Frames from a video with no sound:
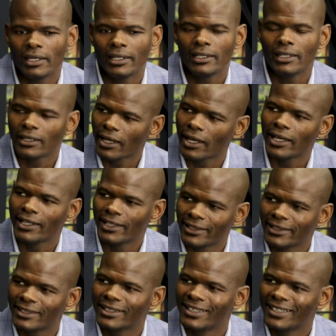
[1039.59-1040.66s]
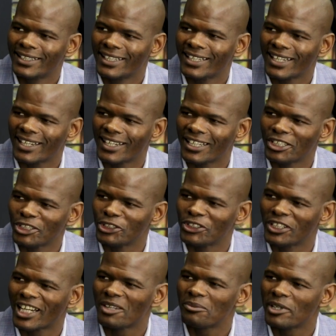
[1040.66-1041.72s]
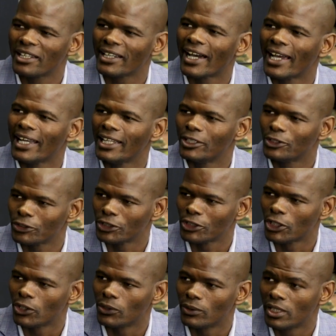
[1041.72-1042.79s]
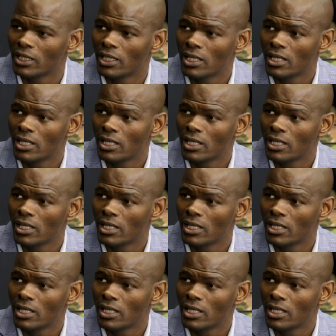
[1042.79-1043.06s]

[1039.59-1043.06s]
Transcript: in an island, or you can't be an island on your own.